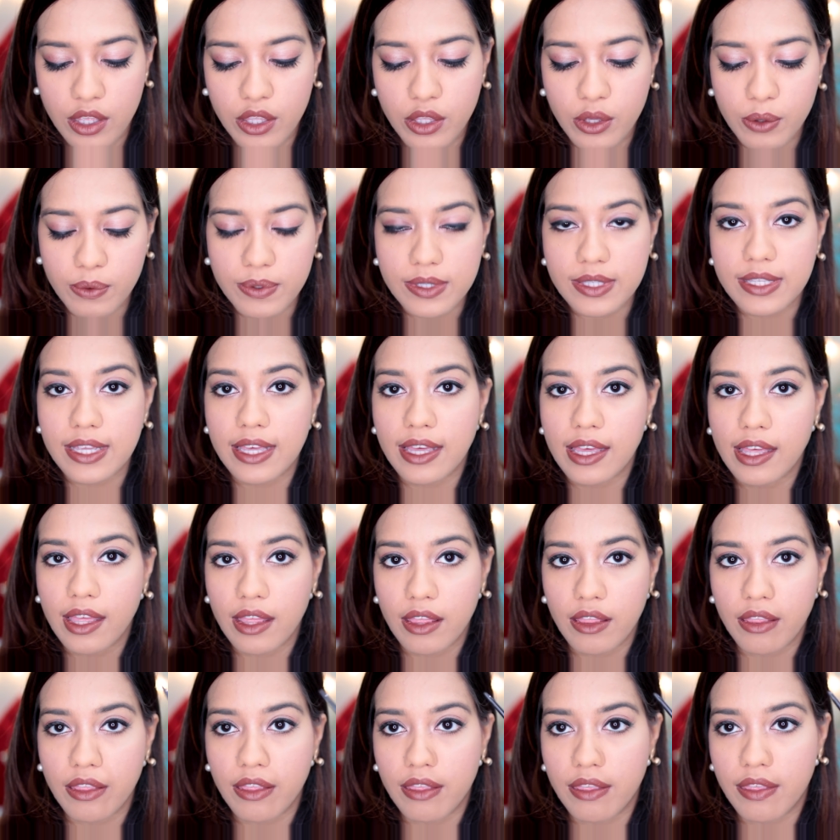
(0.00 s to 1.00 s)

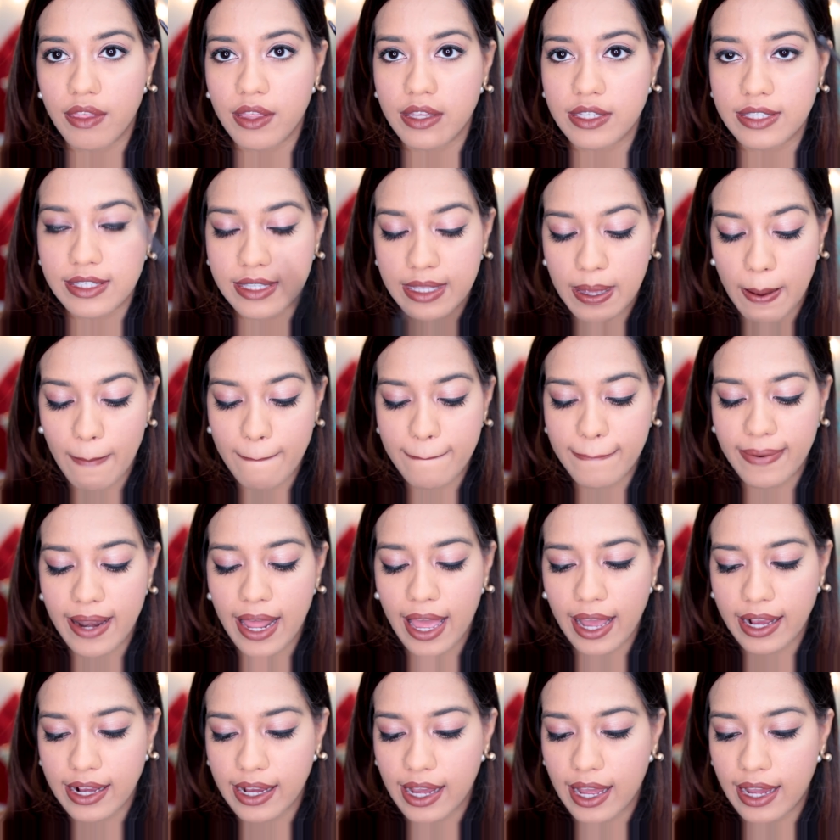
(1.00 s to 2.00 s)
using this
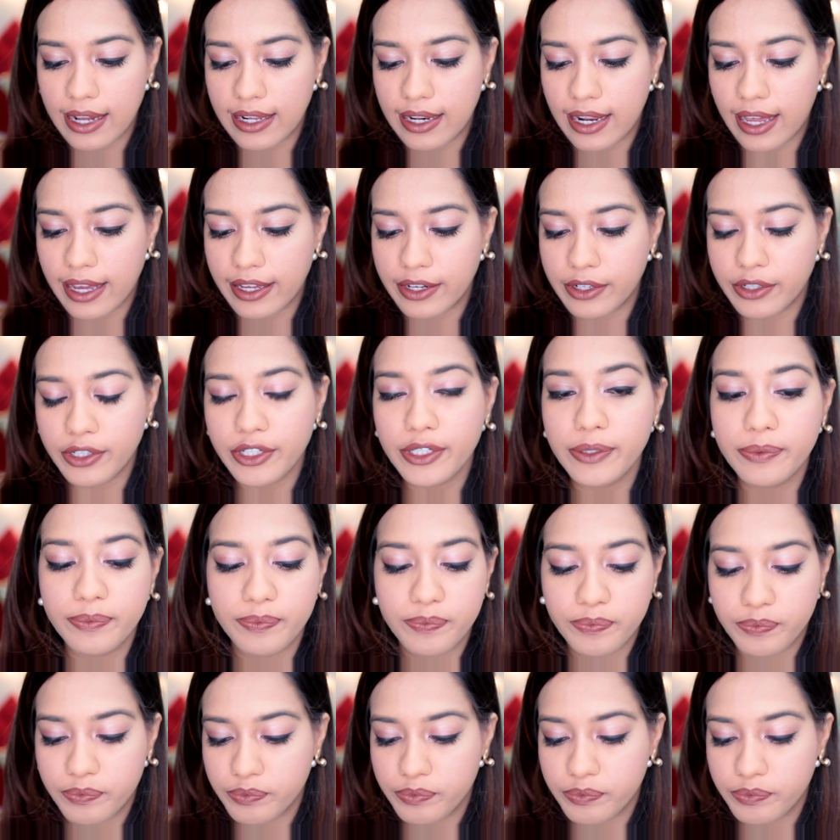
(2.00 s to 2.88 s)
black eyeliner.